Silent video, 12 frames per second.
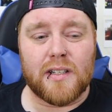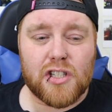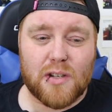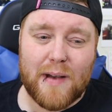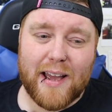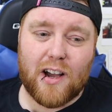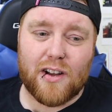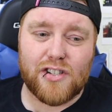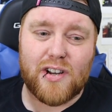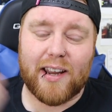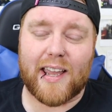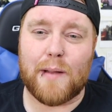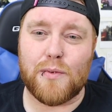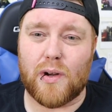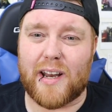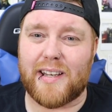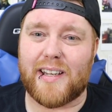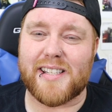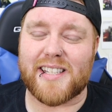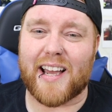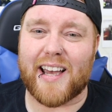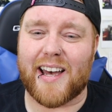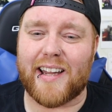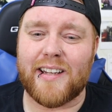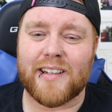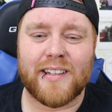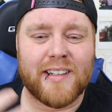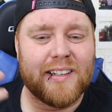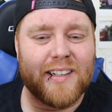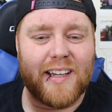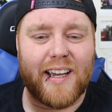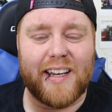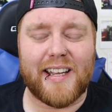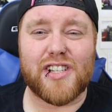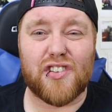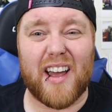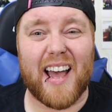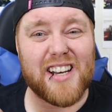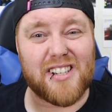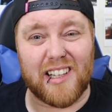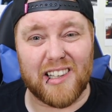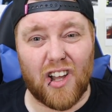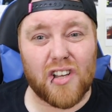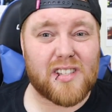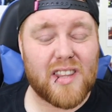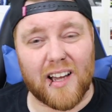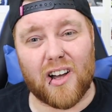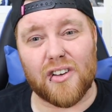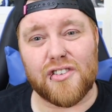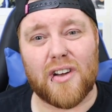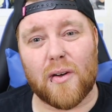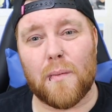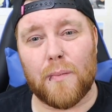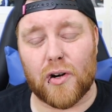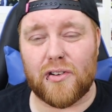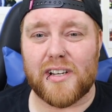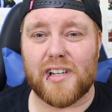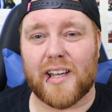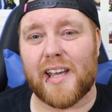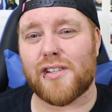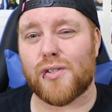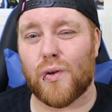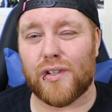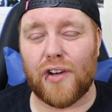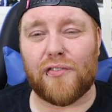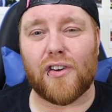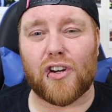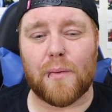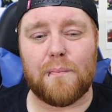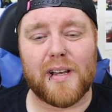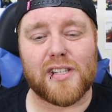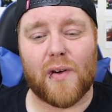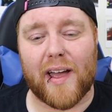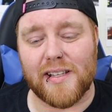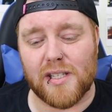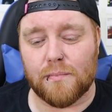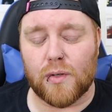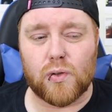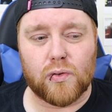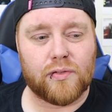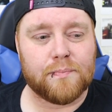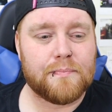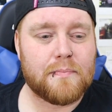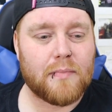So my contract came to an end in Sakai, and Interac actually lost that contract with Board of Education to a different company, so I had to move.